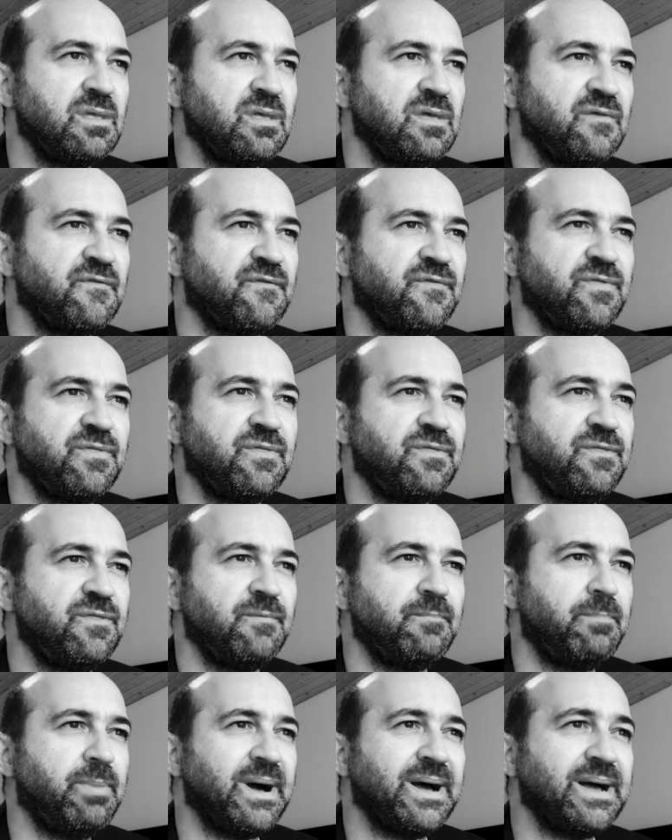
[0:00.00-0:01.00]

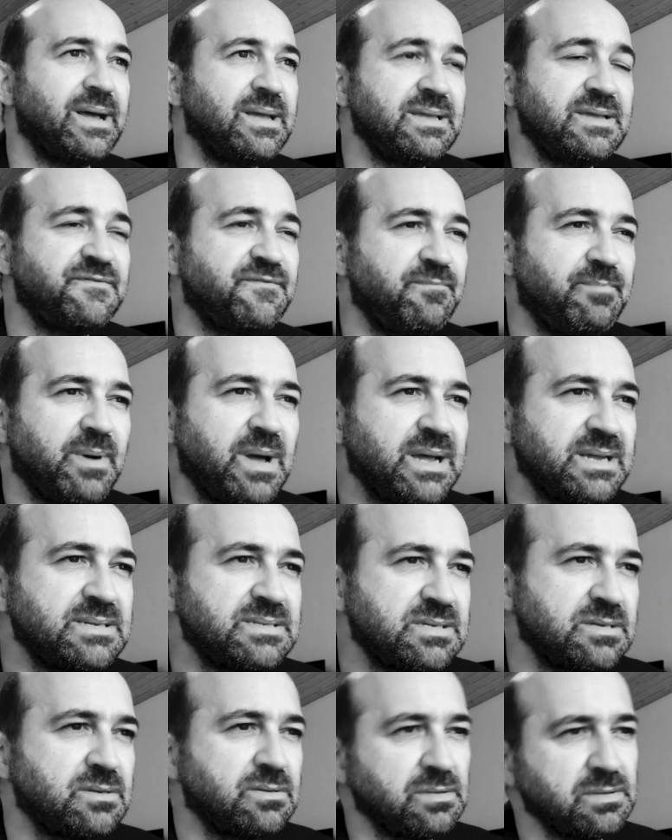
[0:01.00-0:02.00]
if
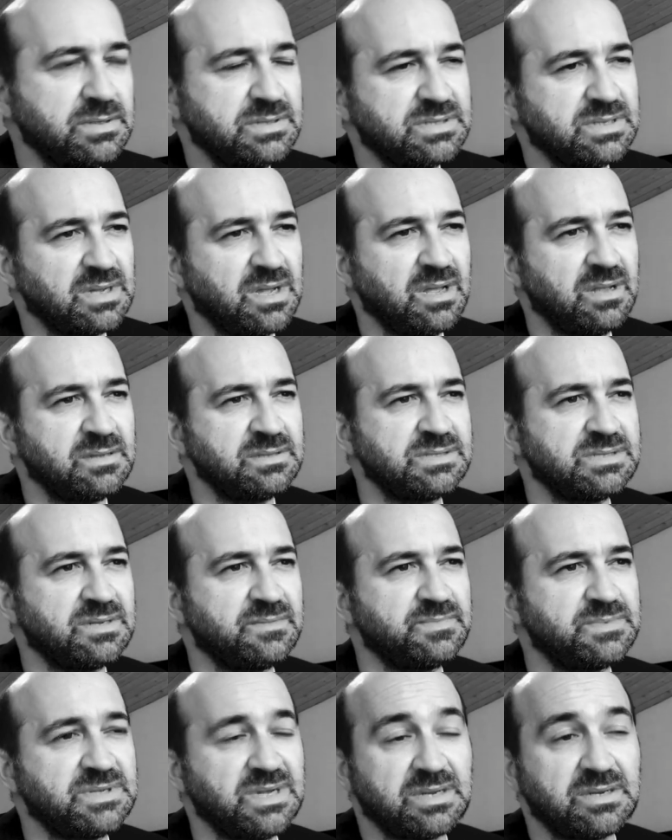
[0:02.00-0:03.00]
bicycle is a
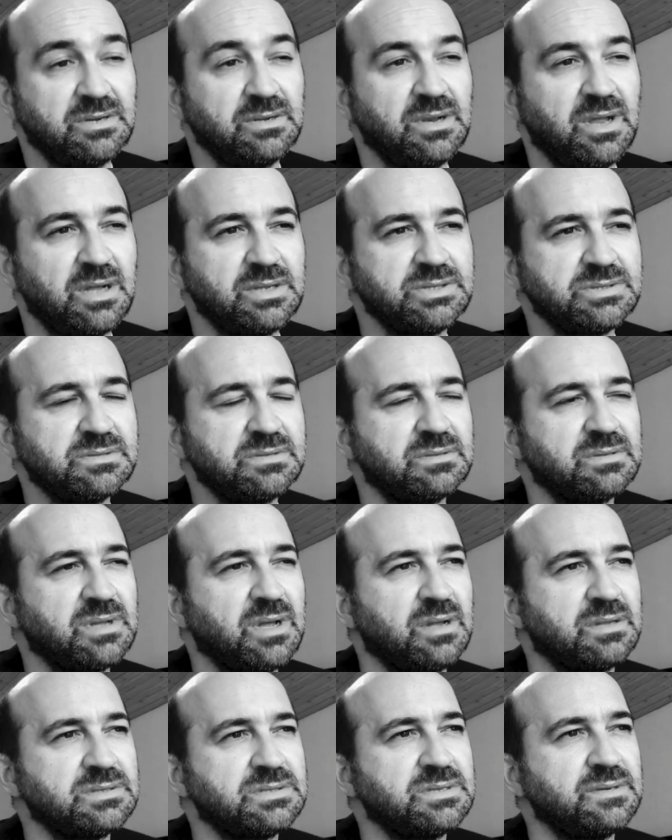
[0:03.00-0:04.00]
concept, technological
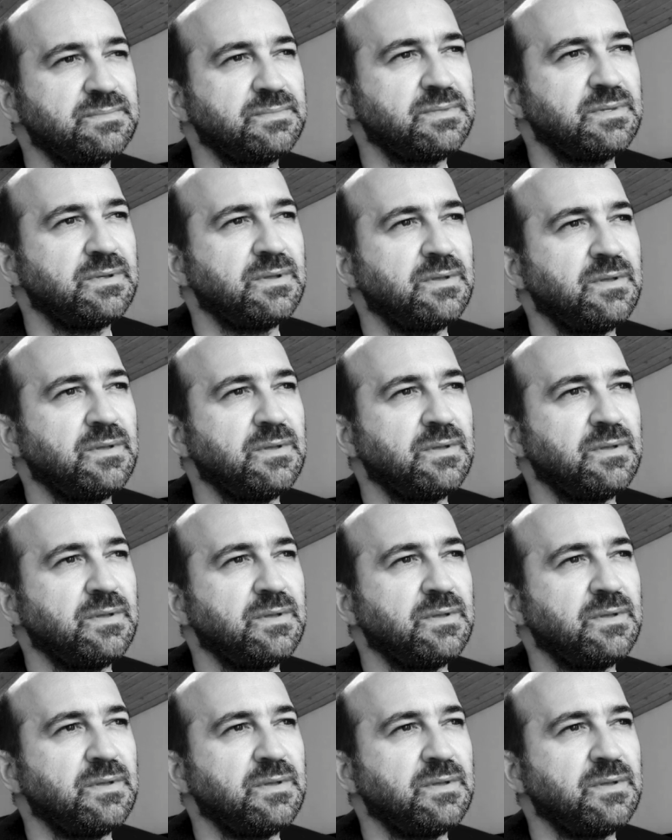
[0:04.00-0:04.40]
concept,